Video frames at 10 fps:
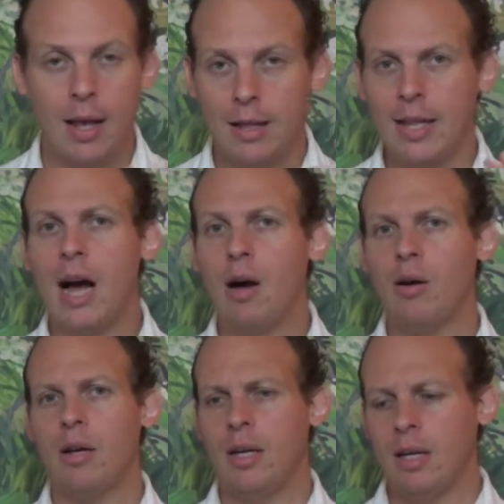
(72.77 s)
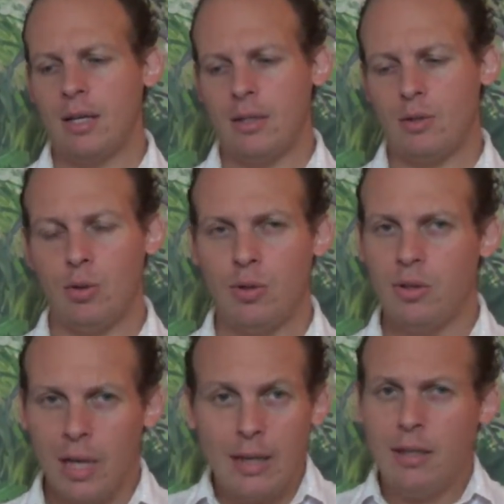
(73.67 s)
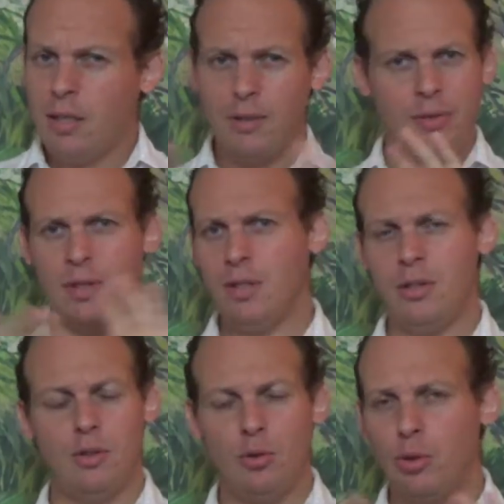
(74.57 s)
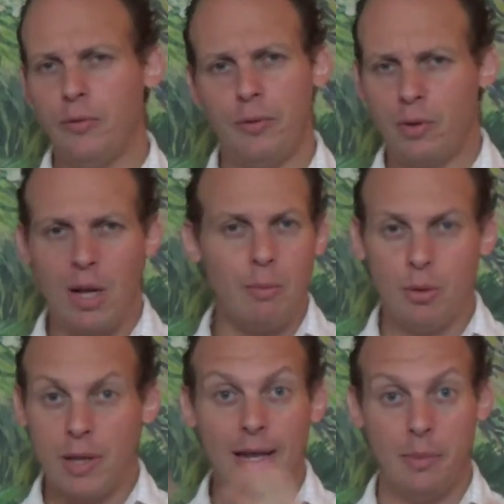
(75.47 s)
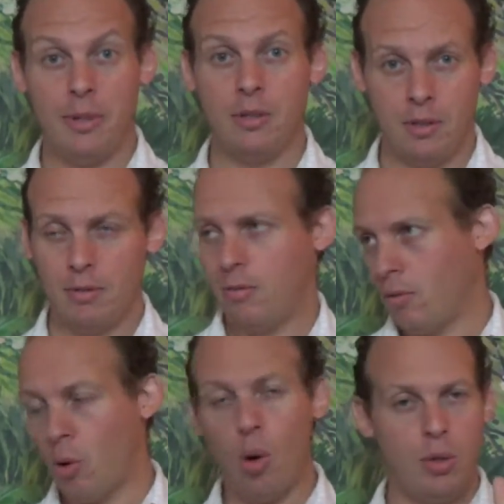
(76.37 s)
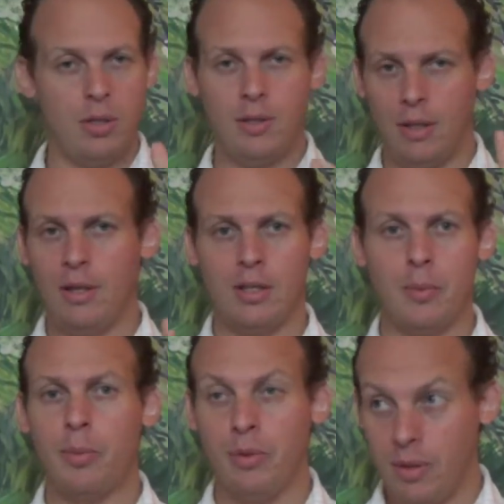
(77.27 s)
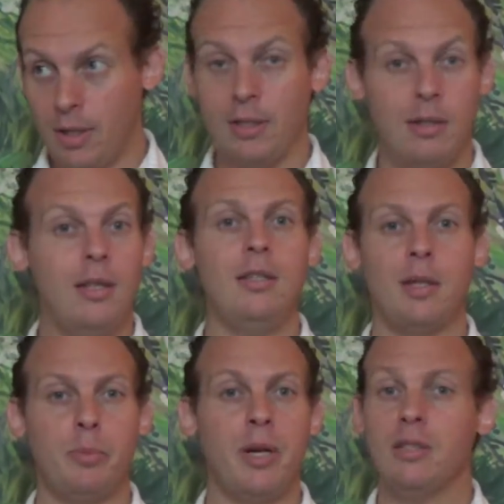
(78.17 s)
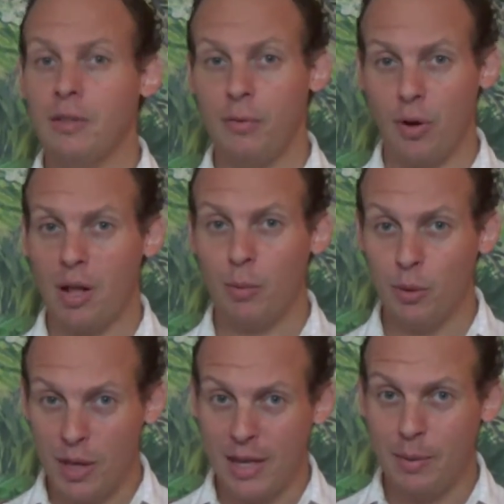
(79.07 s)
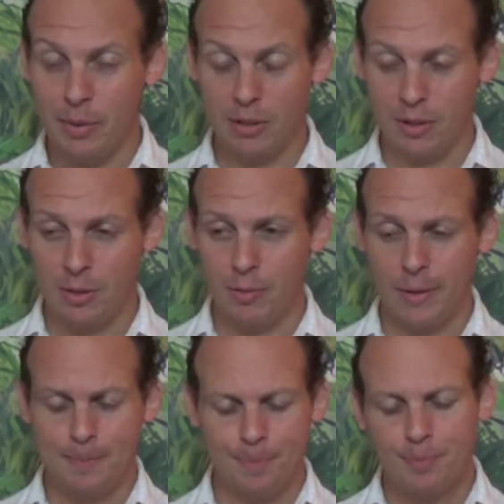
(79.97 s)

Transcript: Now, and this is really true for almost any business. All these things are present for almost any business, right?